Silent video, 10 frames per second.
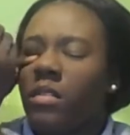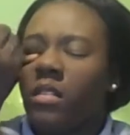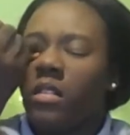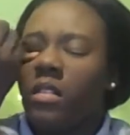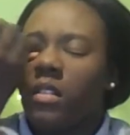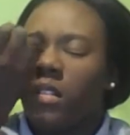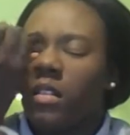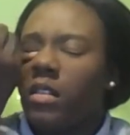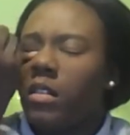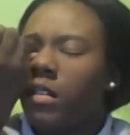
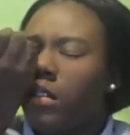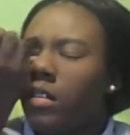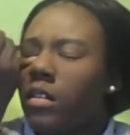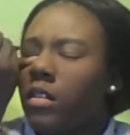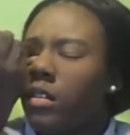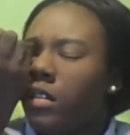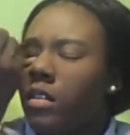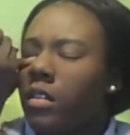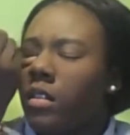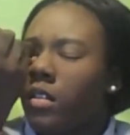
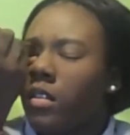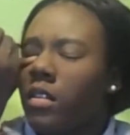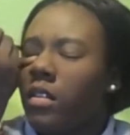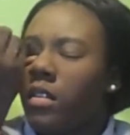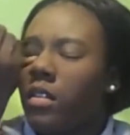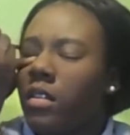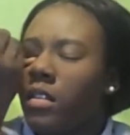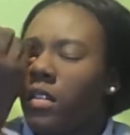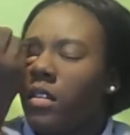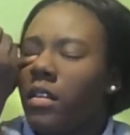
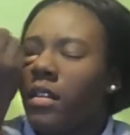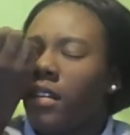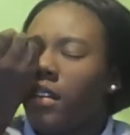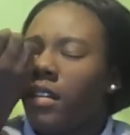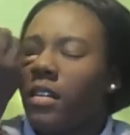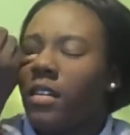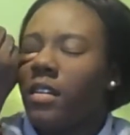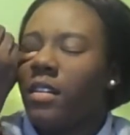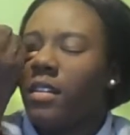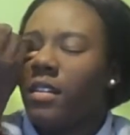
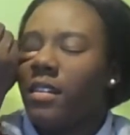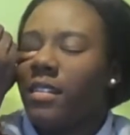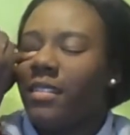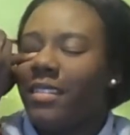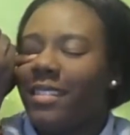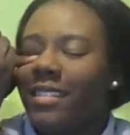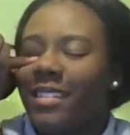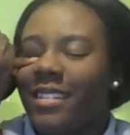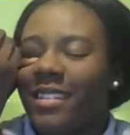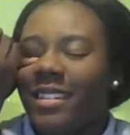
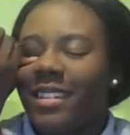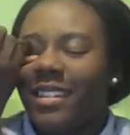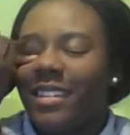(no one is talking)